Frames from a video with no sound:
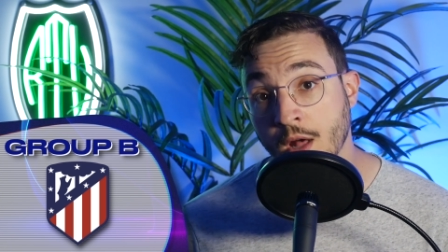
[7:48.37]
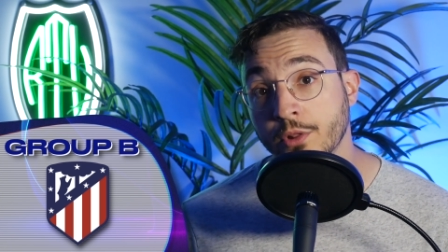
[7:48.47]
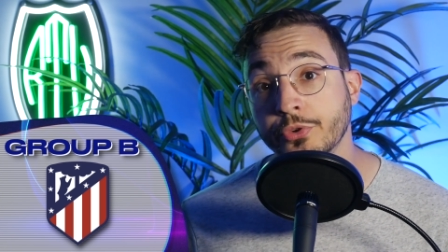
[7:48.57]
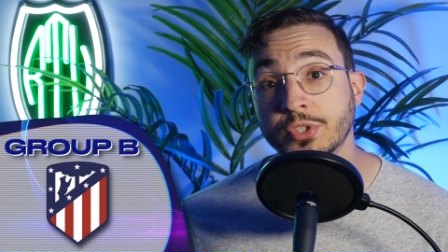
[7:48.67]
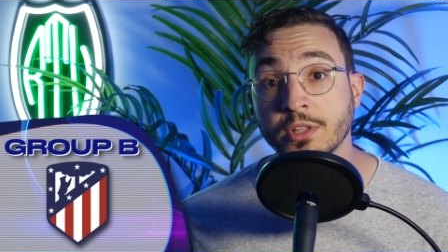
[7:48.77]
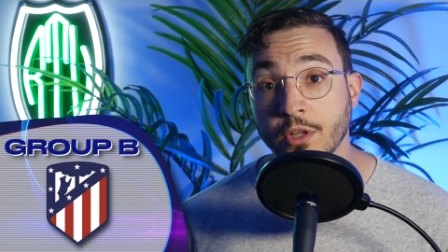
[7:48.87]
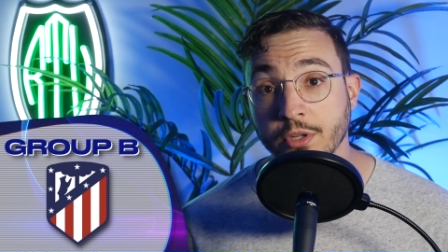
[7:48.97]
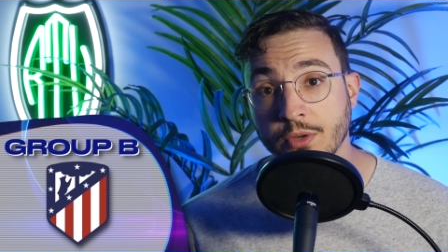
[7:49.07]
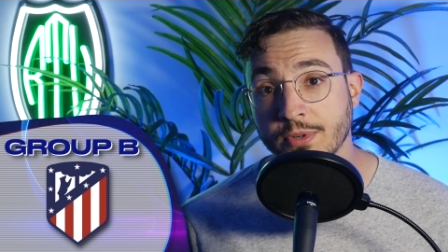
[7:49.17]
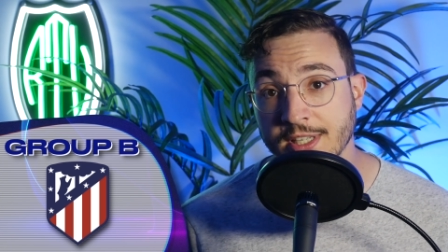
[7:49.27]
Losing
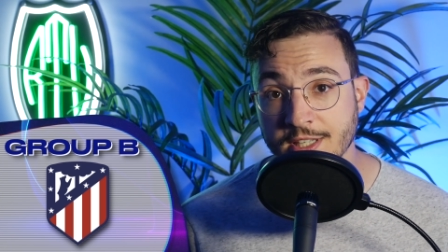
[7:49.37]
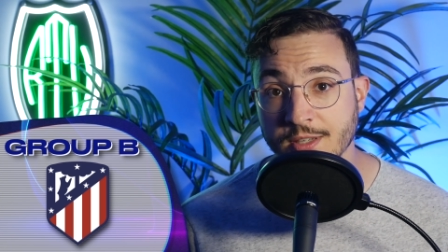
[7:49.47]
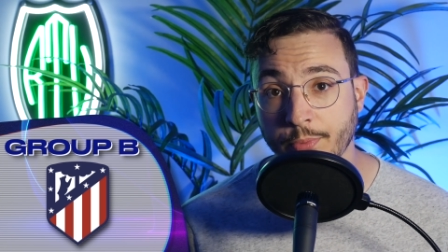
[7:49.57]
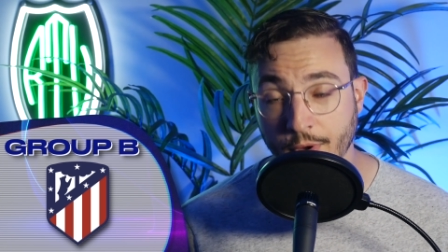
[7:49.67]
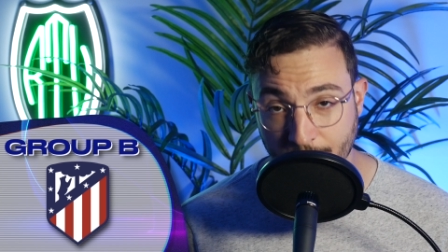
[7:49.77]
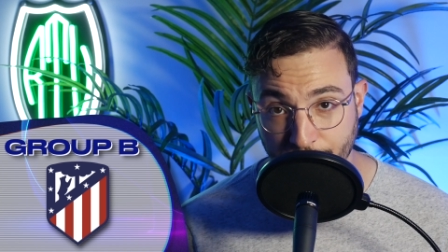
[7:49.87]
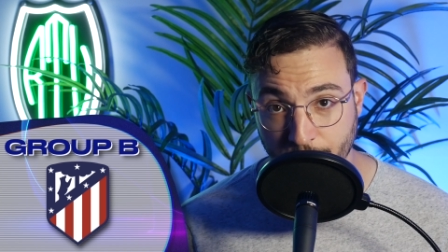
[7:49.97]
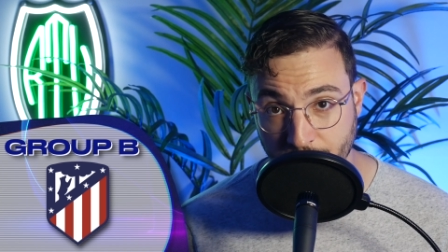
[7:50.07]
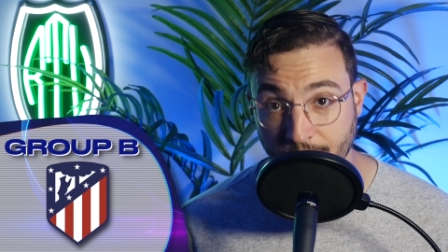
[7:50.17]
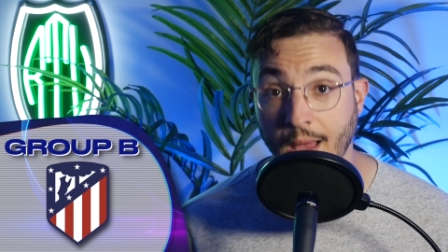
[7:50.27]
Lodi was a disappointment
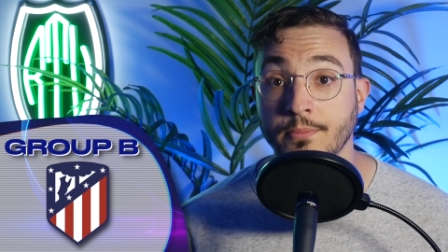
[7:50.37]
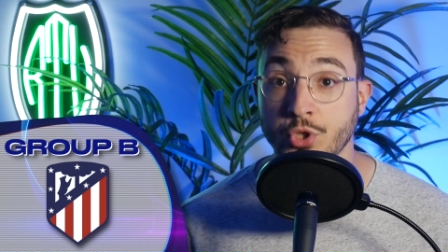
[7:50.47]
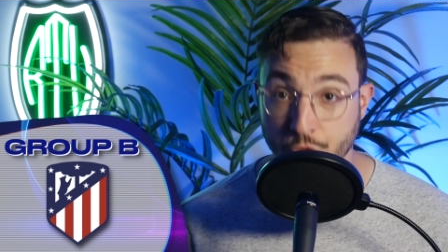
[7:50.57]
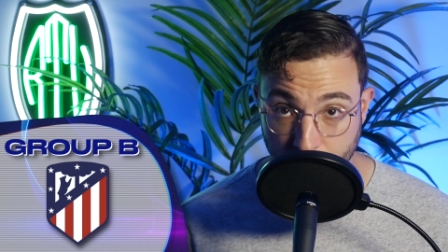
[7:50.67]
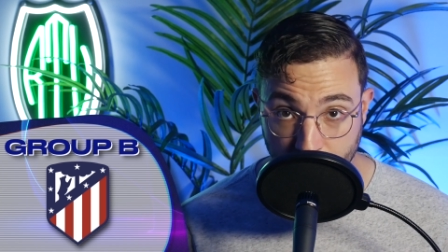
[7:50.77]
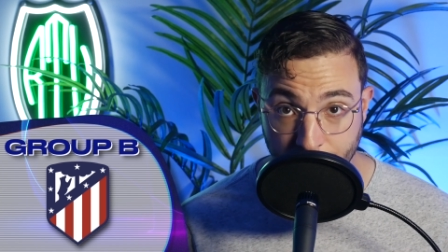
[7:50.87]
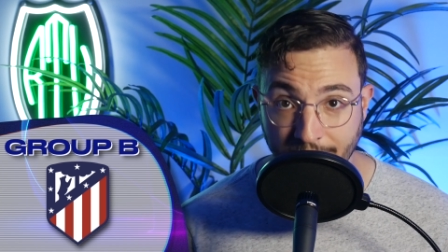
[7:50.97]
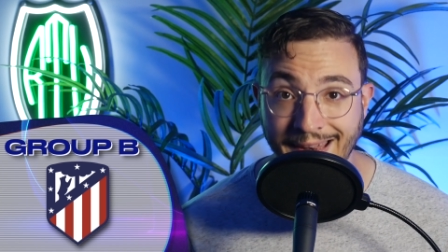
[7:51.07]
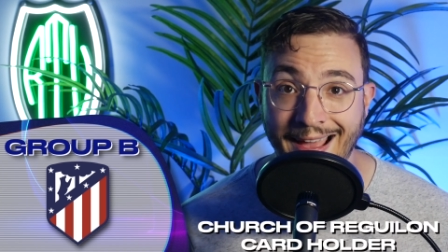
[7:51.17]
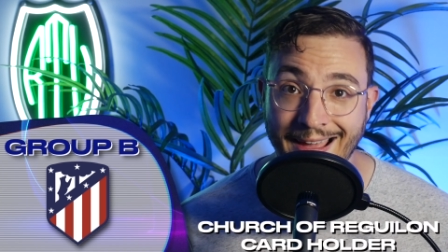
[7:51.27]
for them, I'm sure,
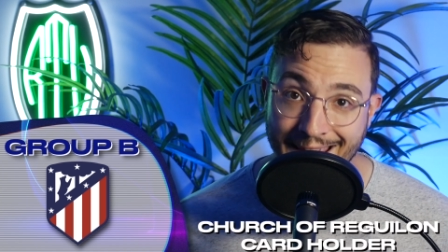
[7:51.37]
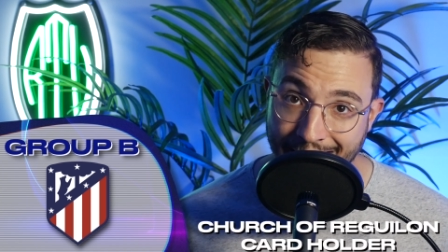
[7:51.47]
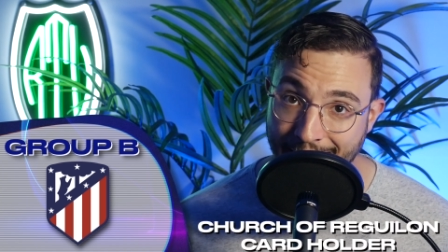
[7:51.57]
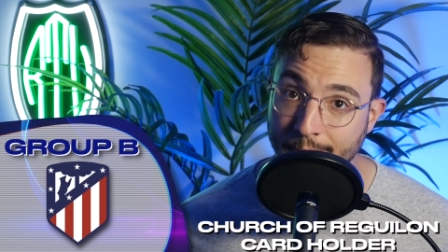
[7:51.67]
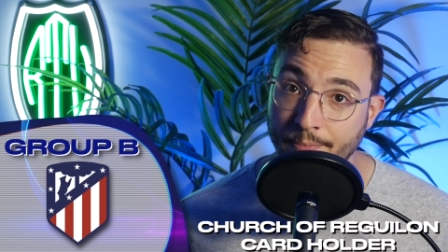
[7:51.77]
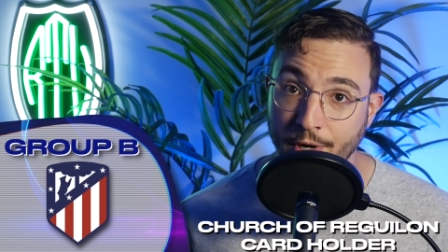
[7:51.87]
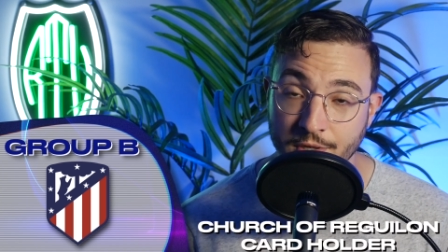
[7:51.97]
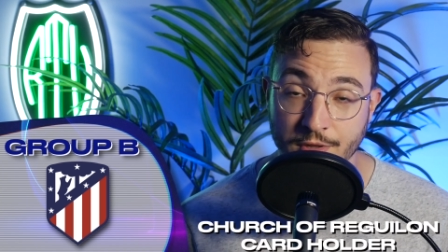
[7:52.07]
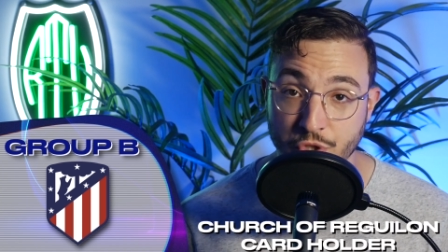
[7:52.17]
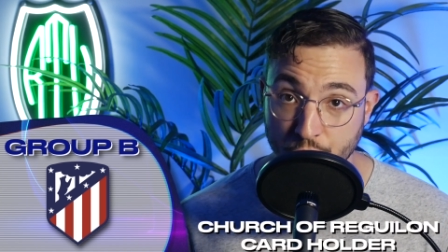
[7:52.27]
but I am part
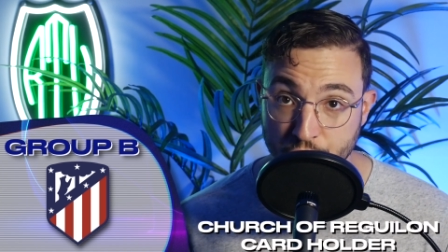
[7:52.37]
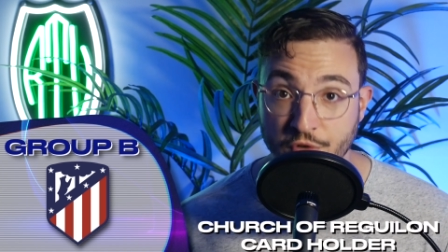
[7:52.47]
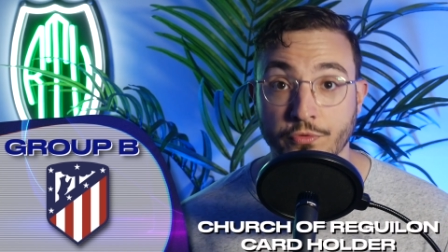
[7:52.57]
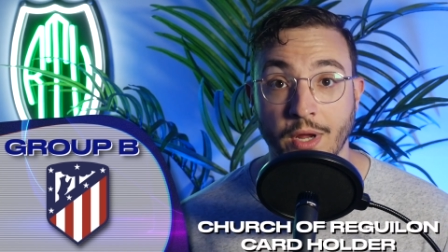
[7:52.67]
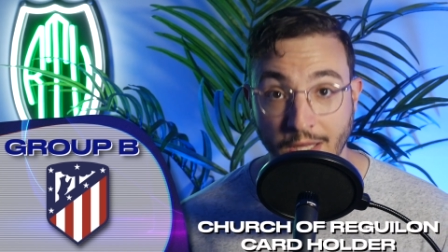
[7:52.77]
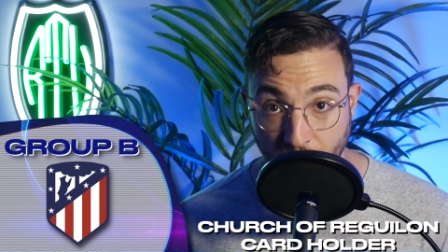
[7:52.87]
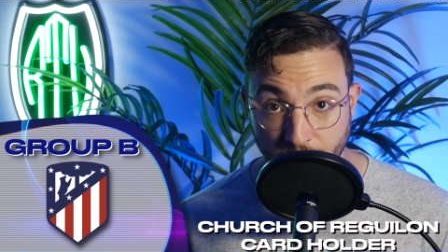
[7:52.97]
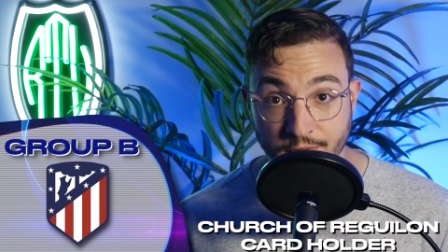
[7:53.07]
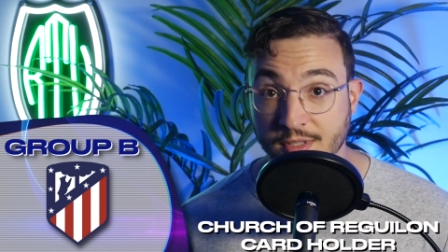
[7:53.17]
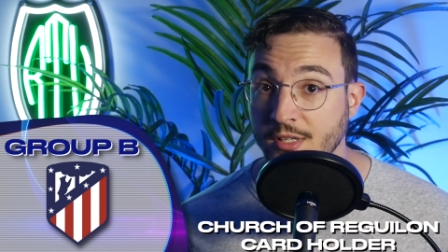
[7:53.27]
of the Church of
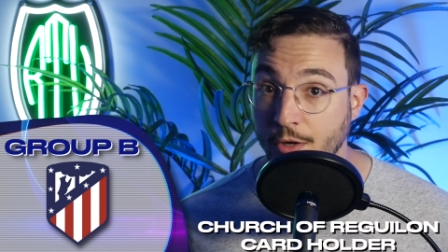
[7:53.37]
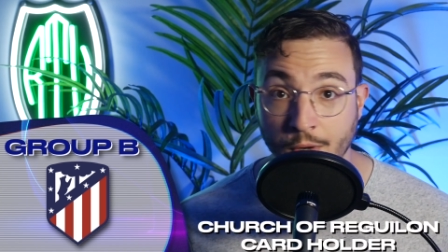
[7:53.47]
Reguilon, so